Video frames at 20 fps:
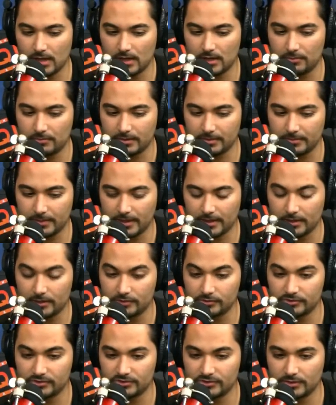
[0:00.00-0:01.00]
uh, one of my
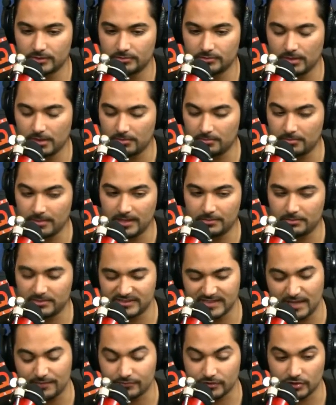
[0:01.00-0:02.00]
hosts. It, it,
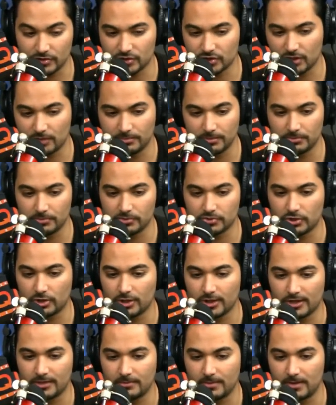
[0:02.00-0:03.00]
was after the show, but we were
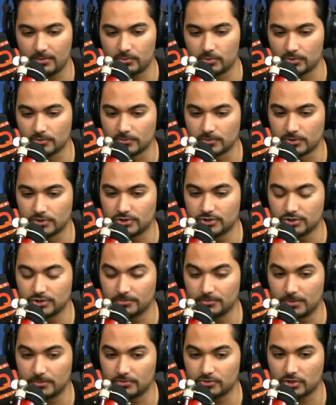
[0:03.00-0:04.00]
talking about World War II,
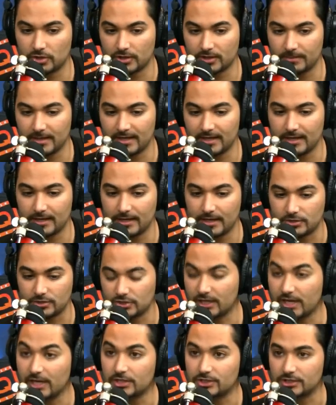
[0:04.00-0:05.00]
and we were talking about
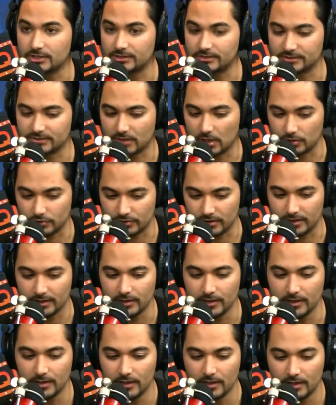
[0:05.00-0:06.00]
education in this country,
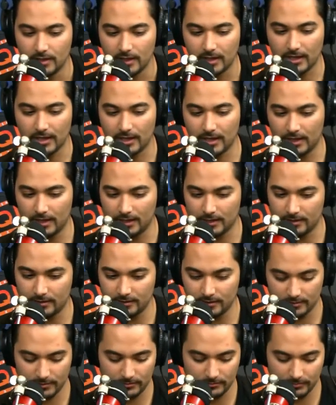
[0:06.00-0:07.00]
mm-hmm.
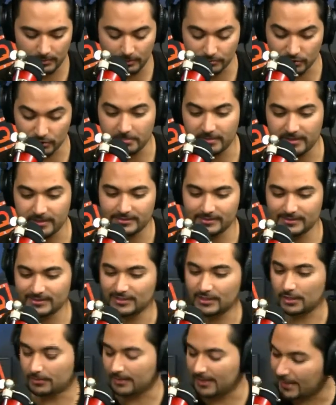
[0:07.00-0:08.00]
and we were talking about
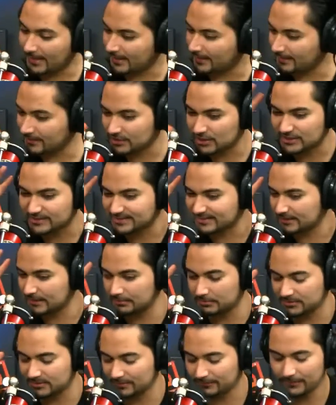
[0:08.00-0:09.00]
you know, and it just
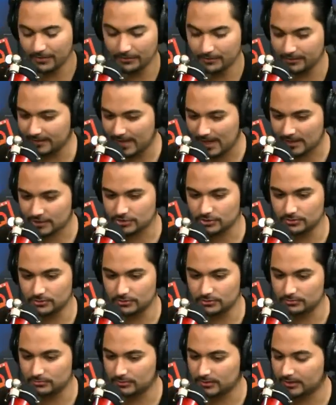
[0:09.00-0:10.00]
it was a very
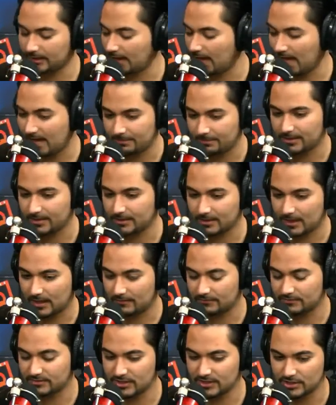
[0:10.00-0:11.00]
naturally happening
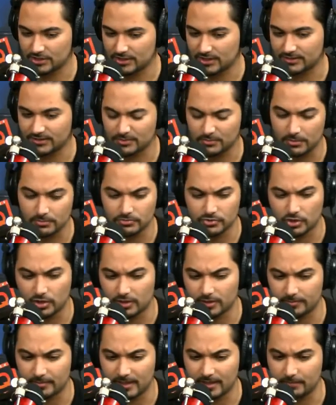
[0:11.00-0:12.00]
conversation. I think we were
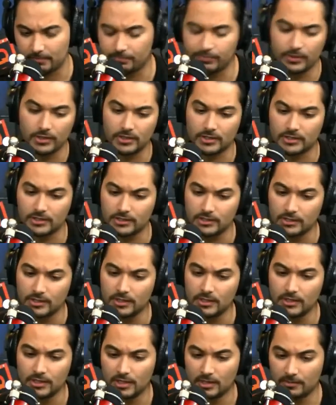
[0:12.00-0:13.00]
talking about a book
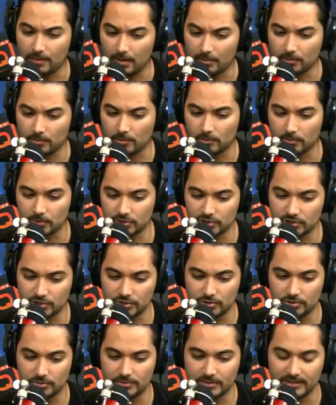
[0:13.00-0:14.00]
about World War
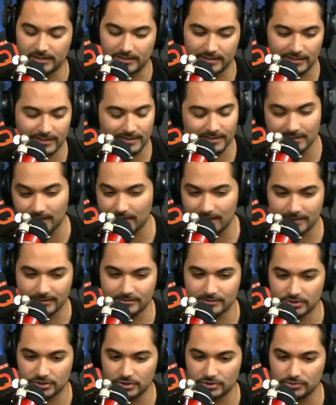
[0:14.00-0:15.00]
II, and then it led
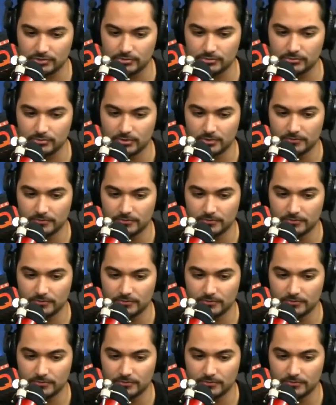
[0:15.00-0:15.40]
into